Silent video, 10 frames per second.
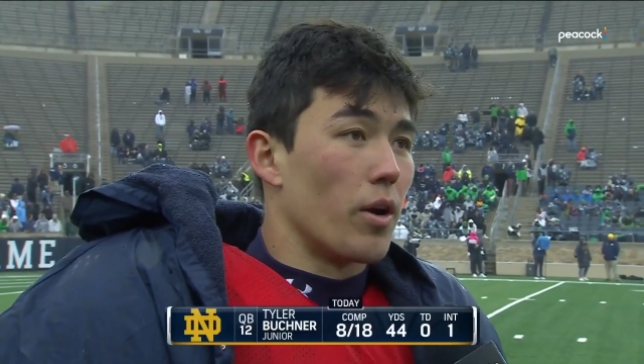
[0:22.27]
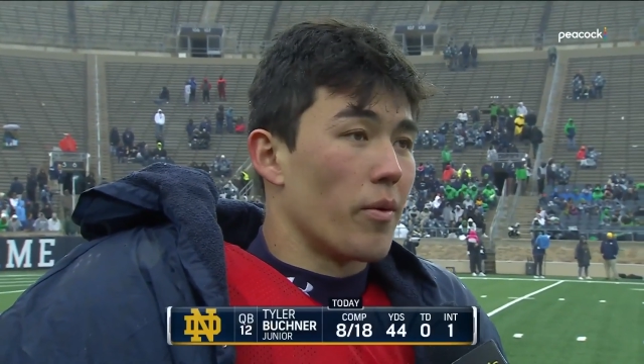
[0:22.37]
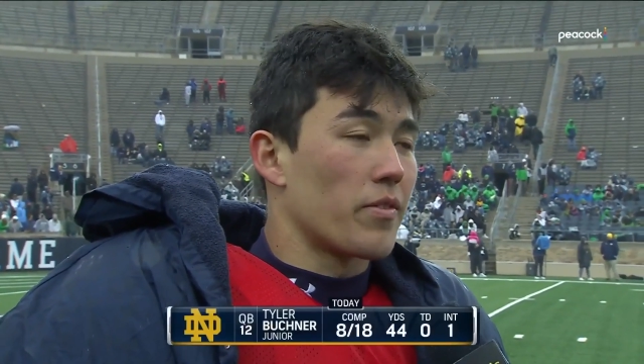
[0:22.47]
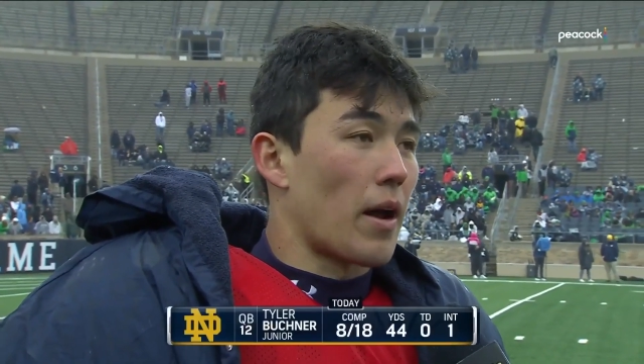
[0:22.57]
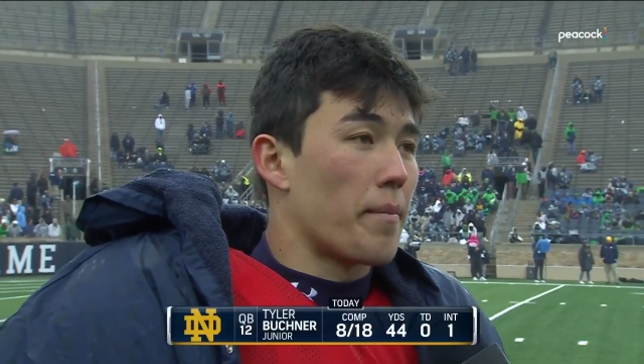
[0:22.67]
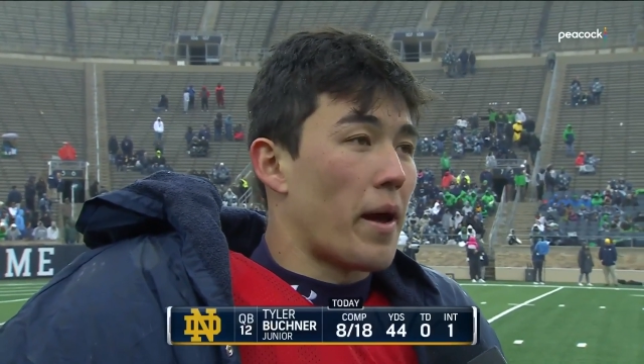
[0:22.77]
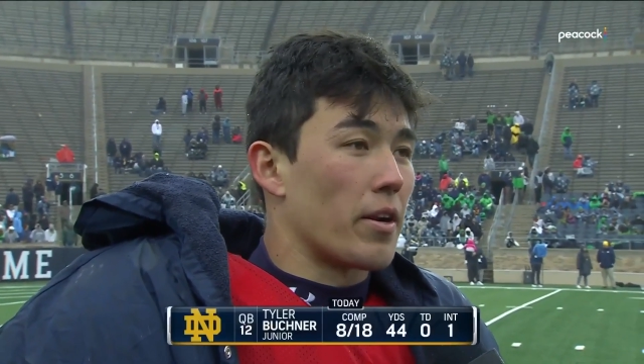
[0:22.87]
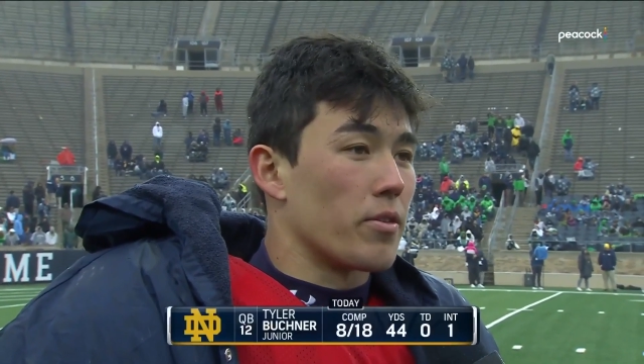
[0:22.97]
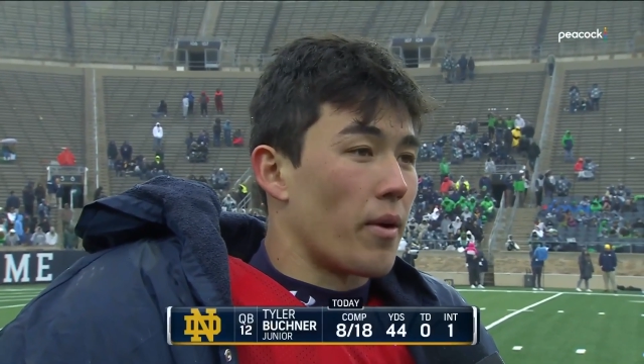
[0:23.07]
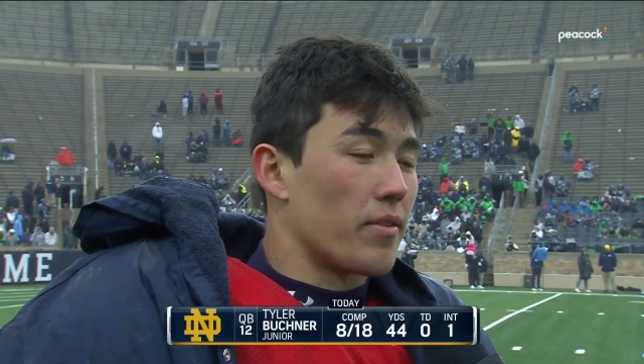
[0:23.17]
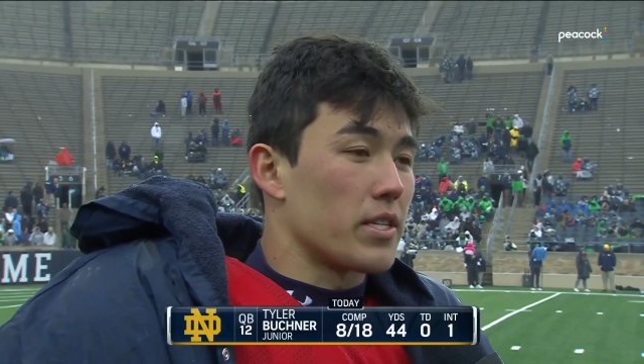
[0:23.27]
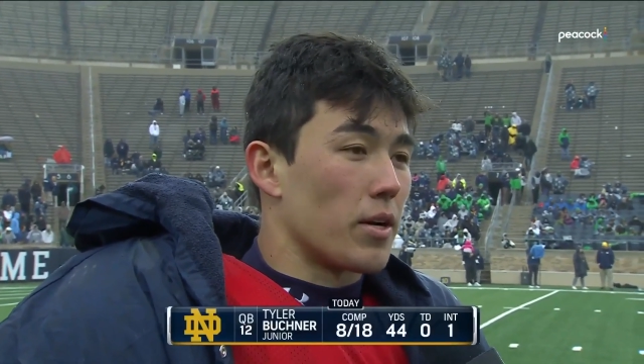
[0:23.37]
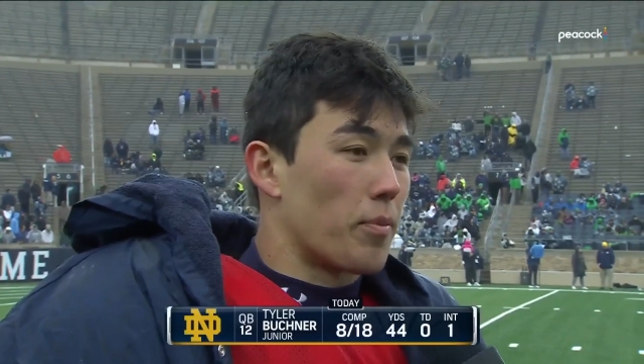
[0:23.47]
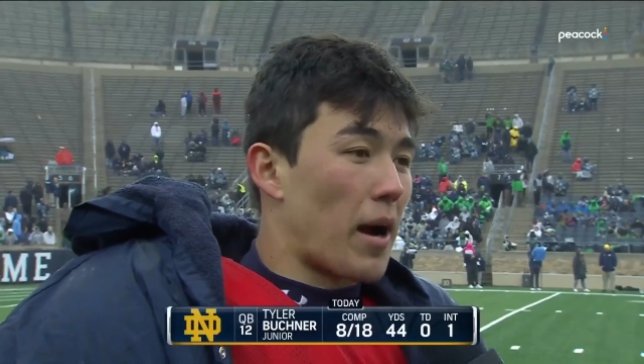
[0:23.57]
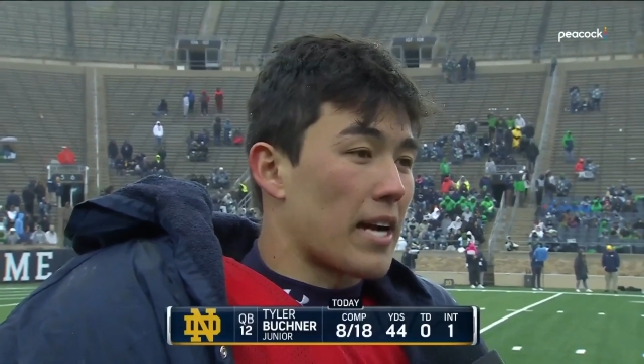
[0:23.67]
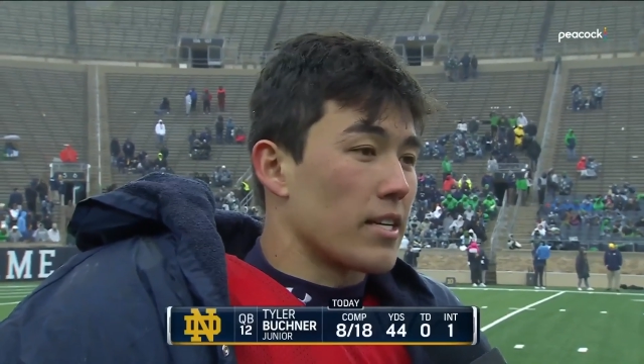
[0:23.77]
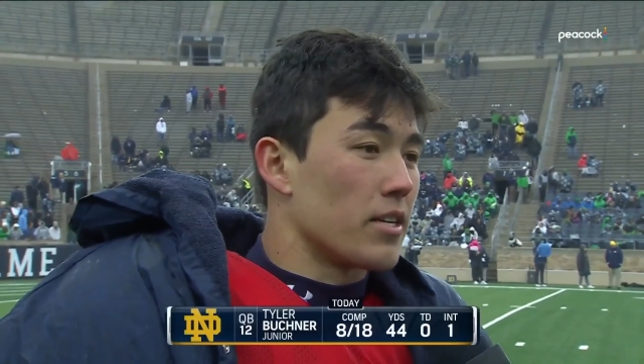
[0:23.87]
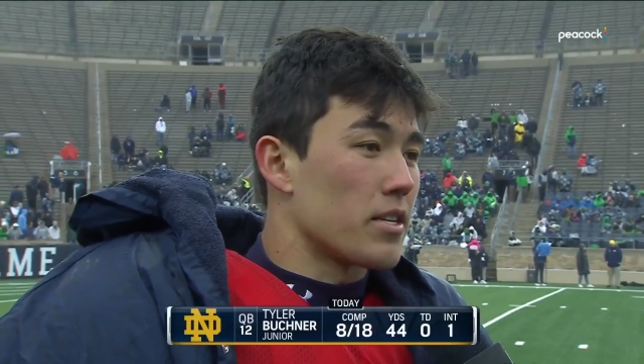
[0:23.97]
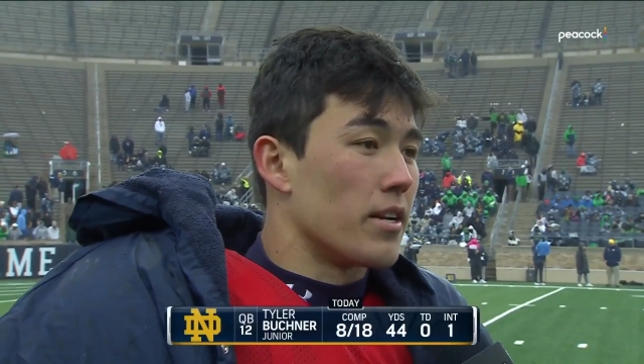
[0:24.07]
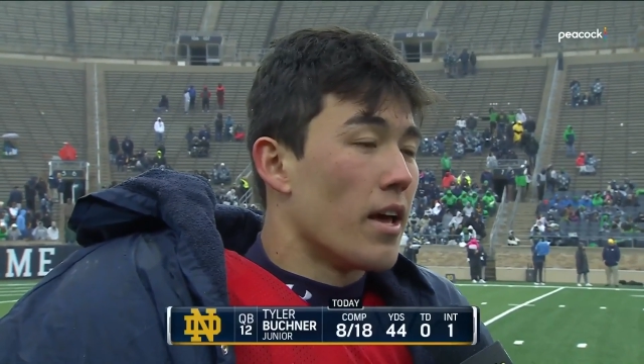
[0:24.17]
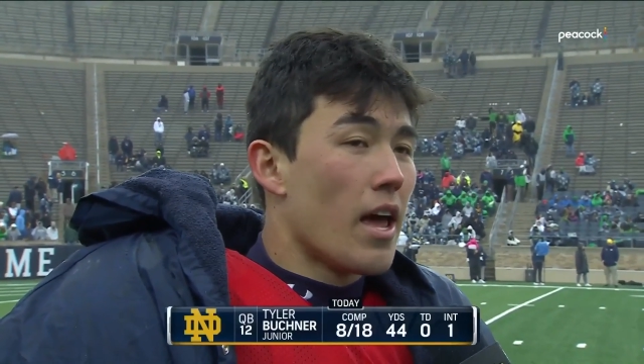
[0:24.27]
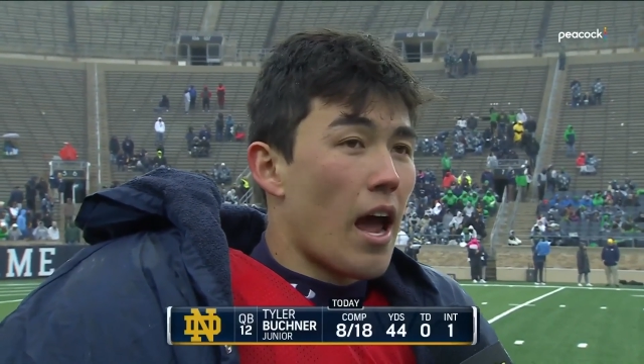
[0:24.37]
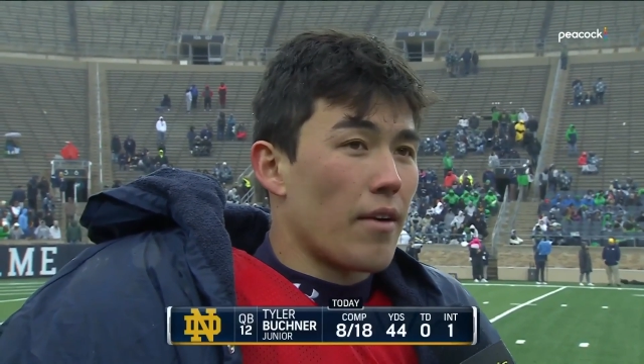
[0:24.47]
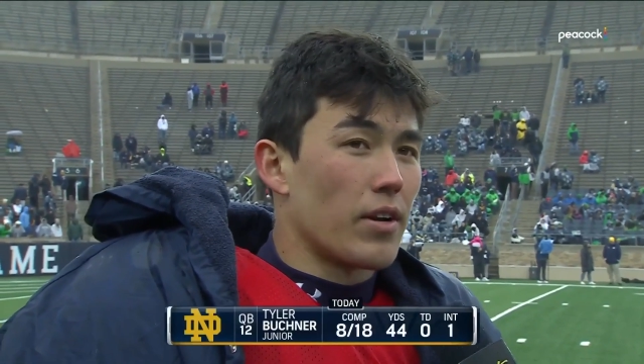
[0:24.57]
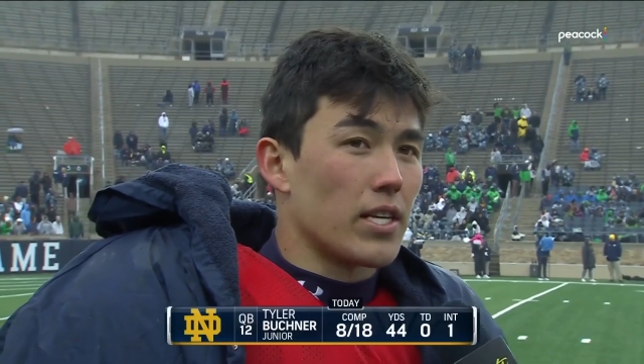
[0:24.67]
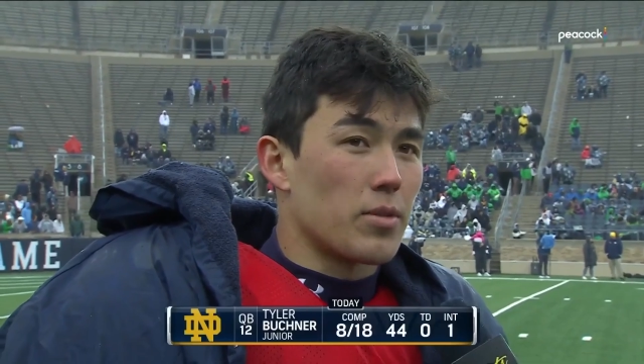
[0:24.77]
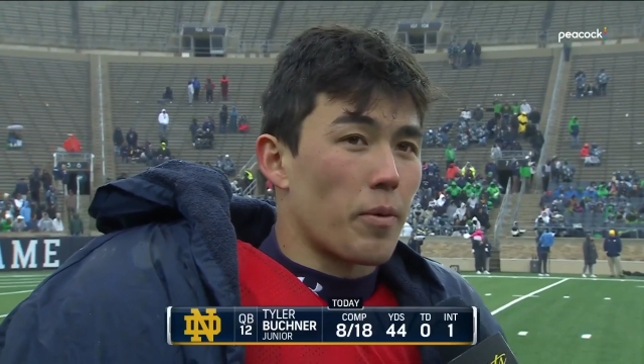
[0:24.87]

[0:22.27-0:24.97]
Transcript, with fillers: you know, we've gotten better through every single practice and every day in